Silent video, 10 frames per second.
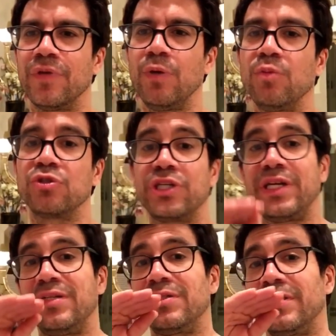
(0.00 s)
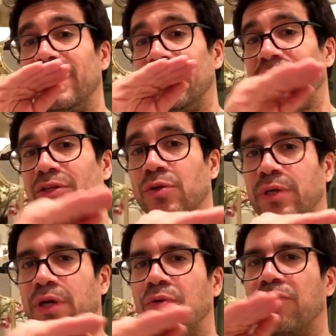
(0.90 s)
it will change your
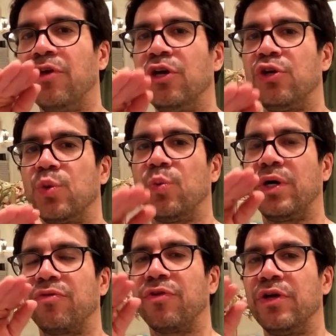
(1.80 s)
health, your wealth,